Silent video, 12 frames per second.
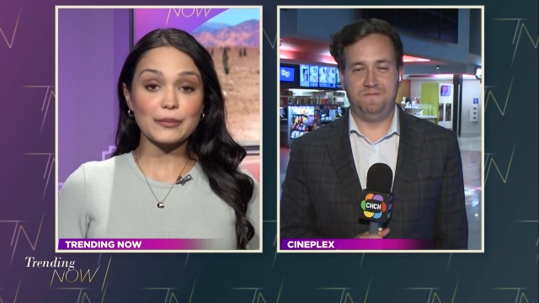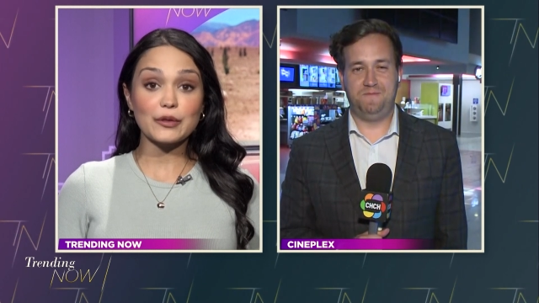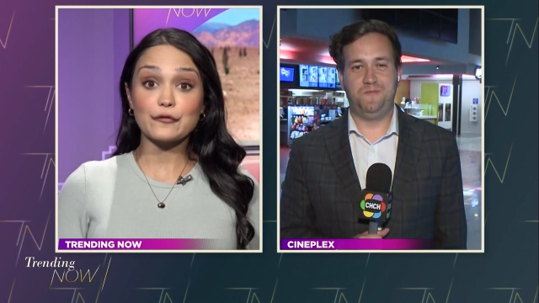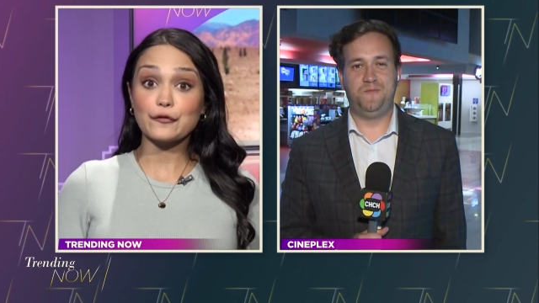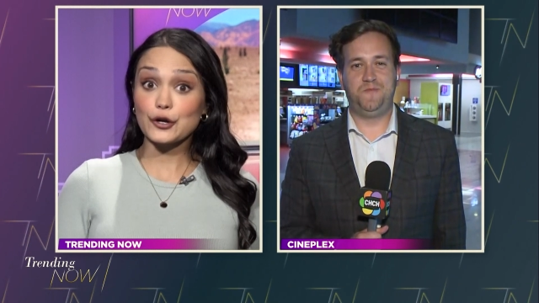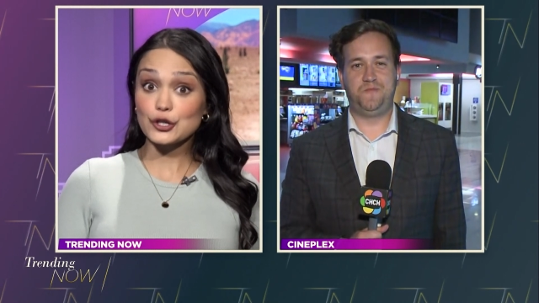Speaker 1: from
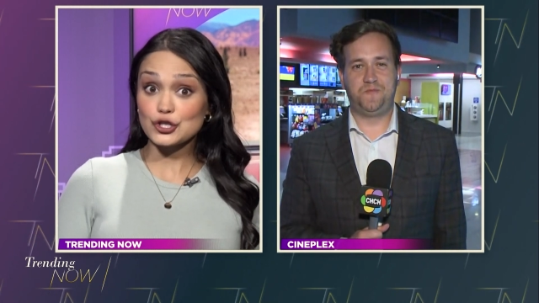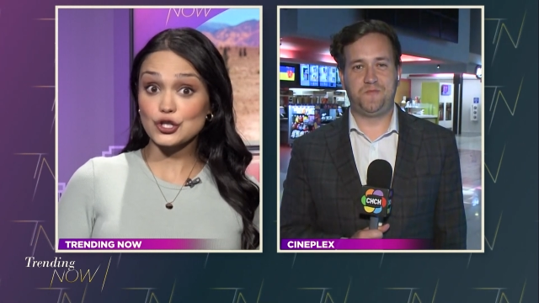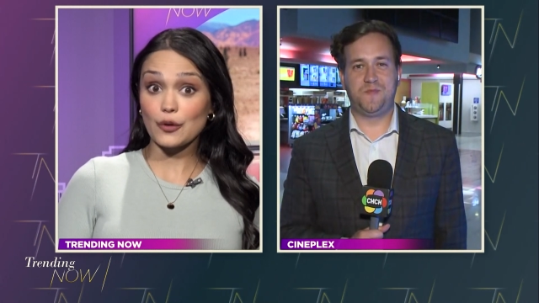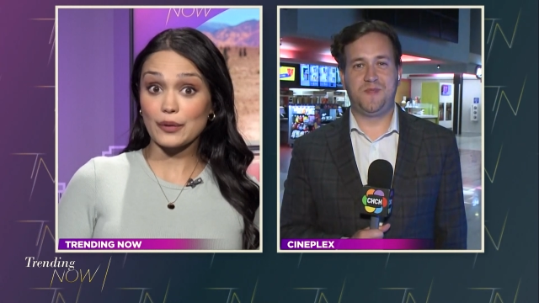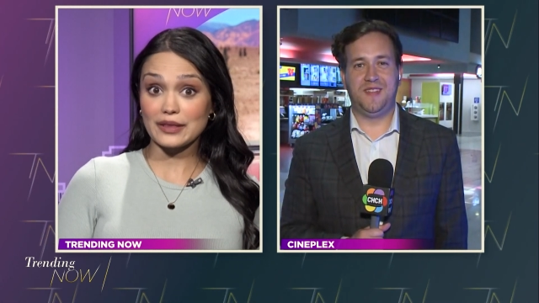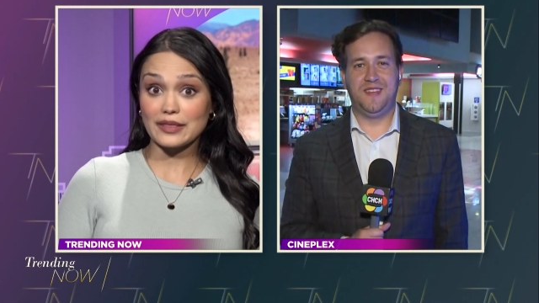the first
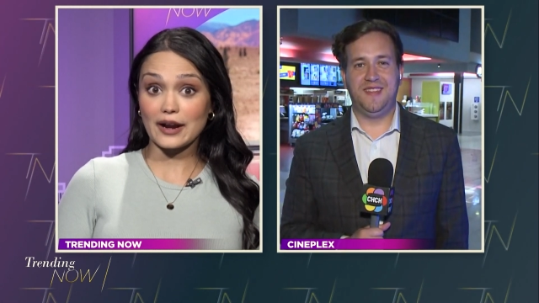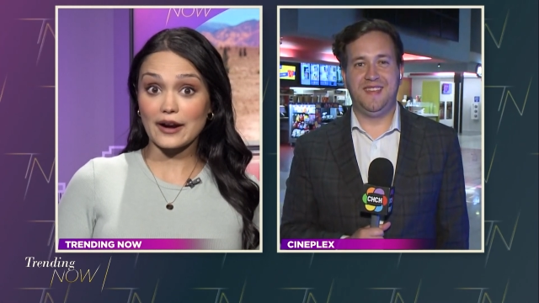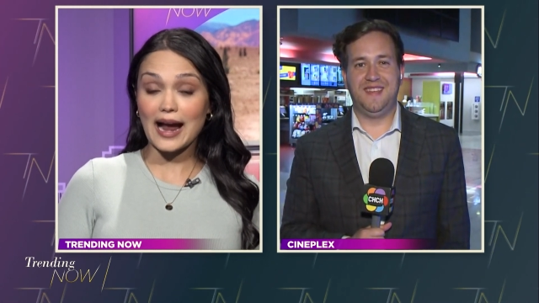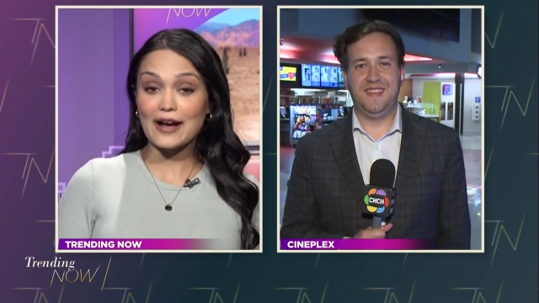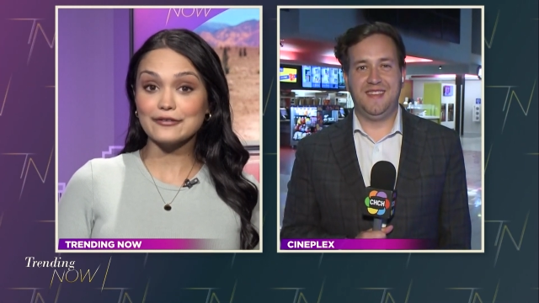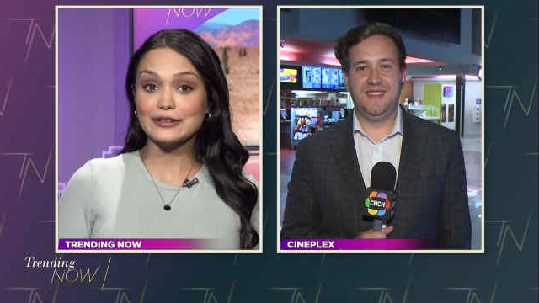showing
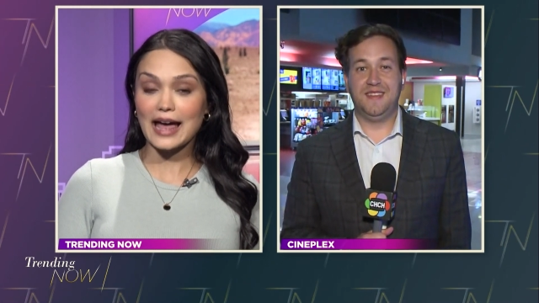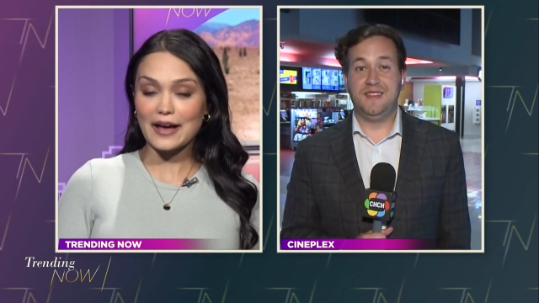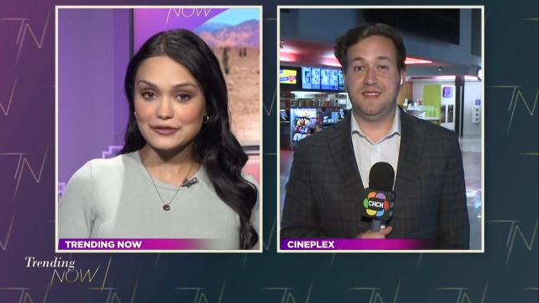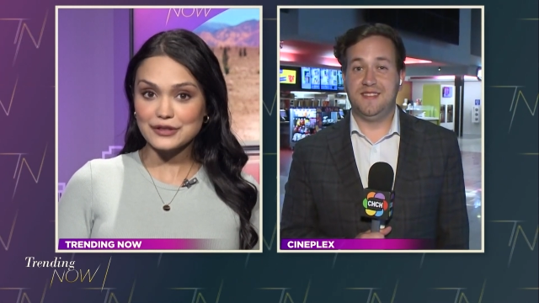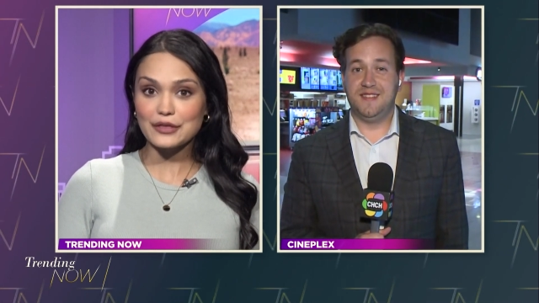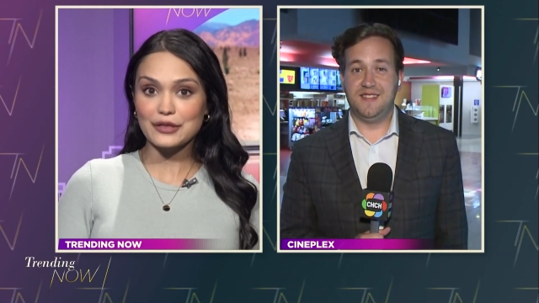there have
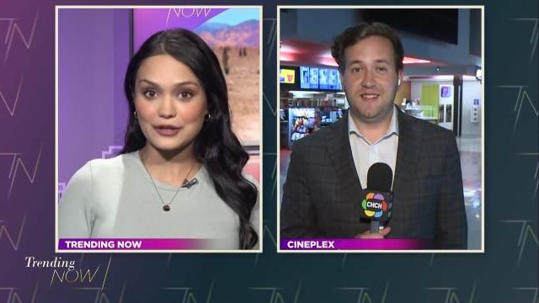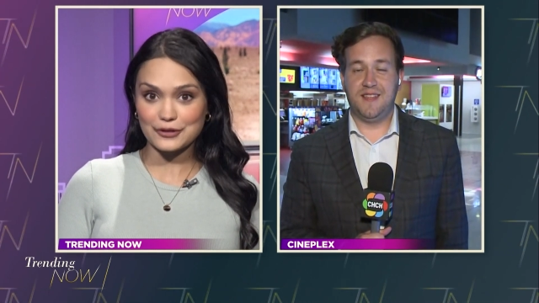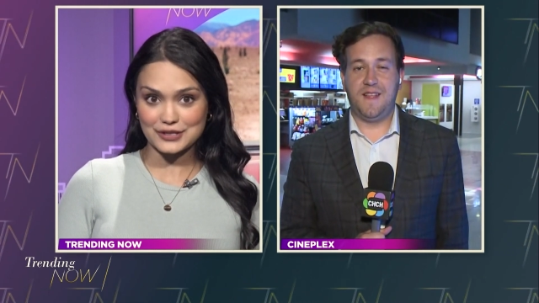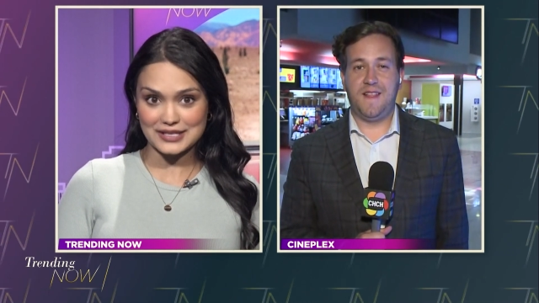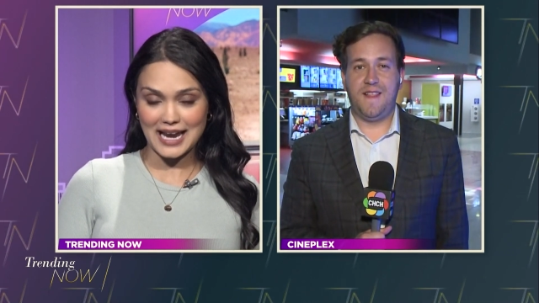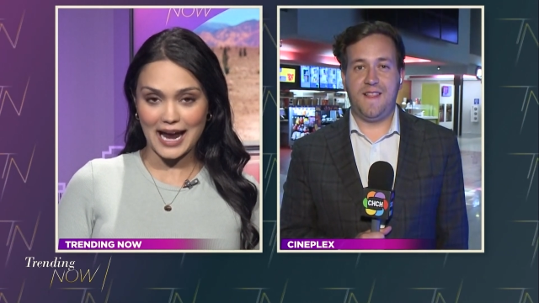left the
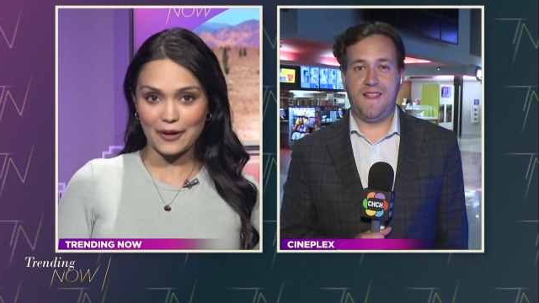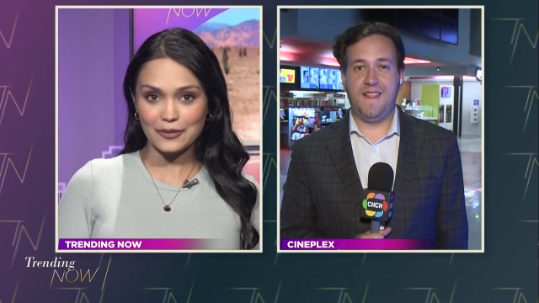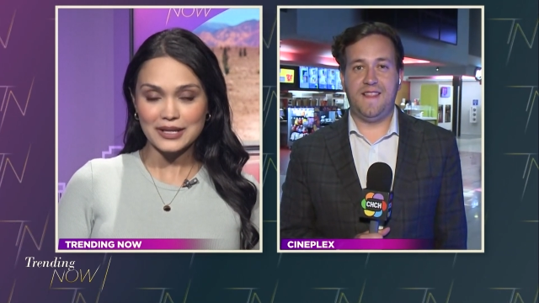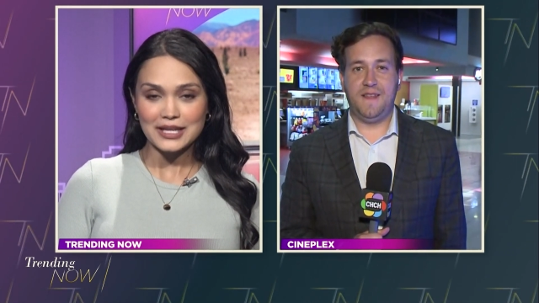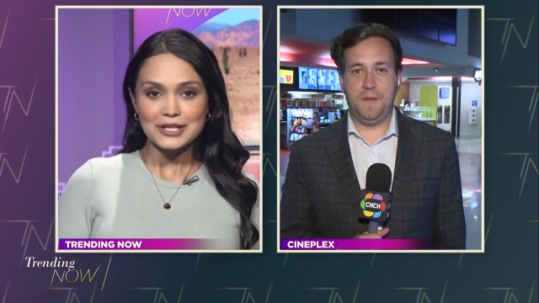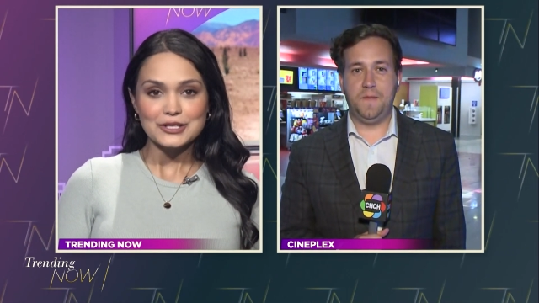theaters
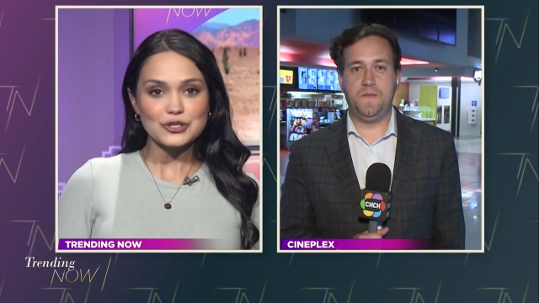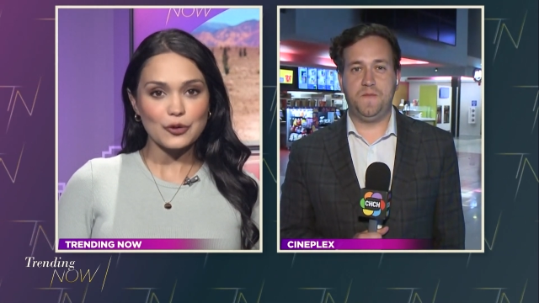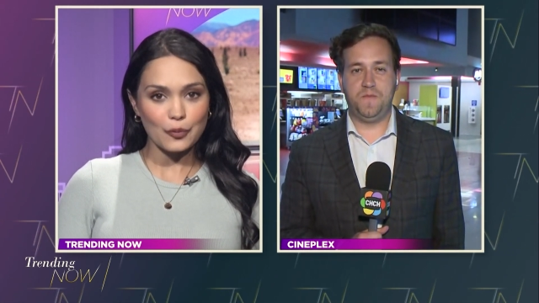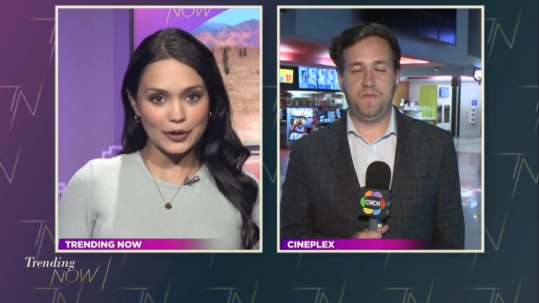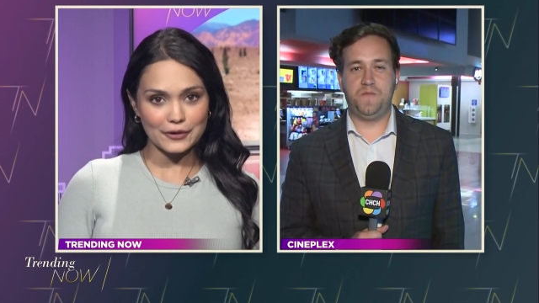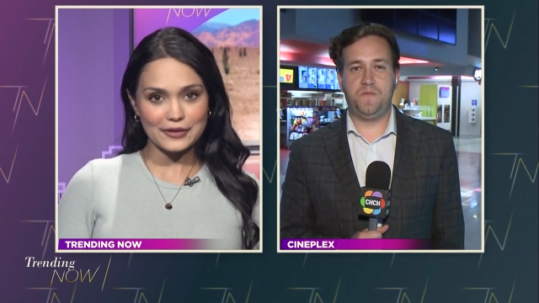now, so
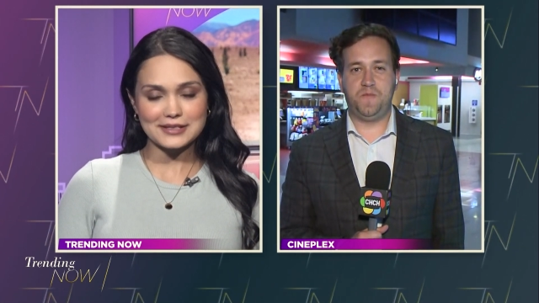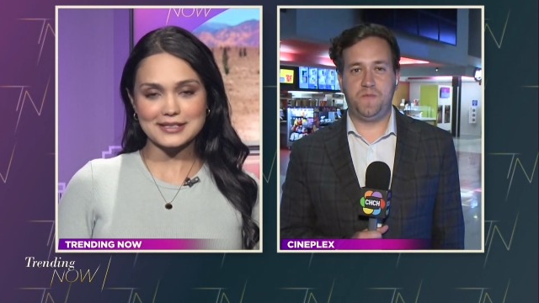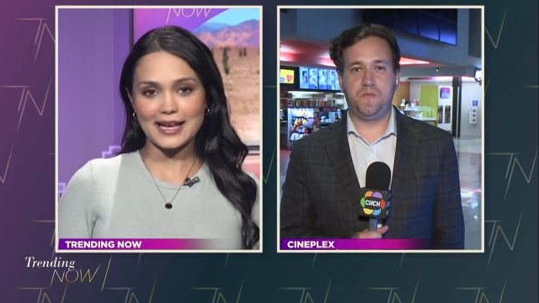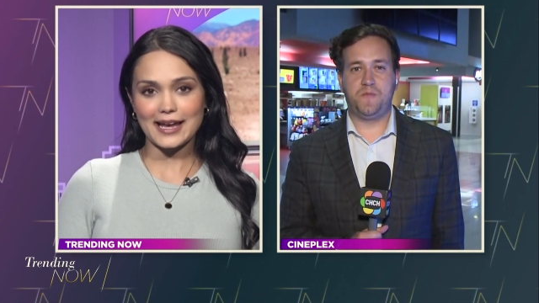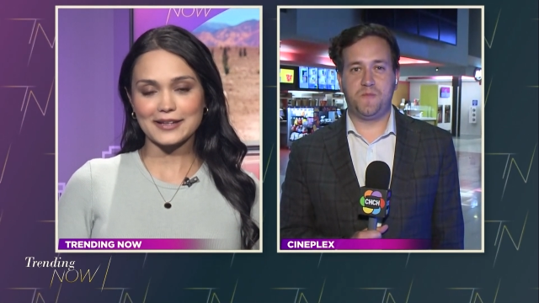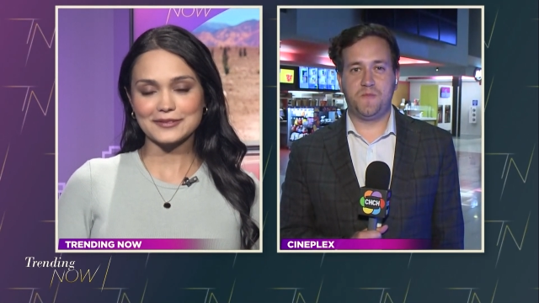what are they
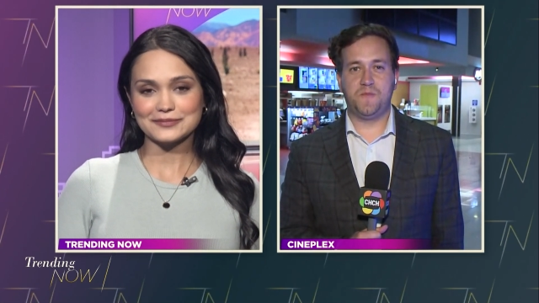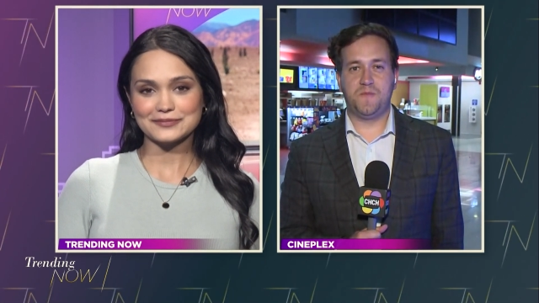saying?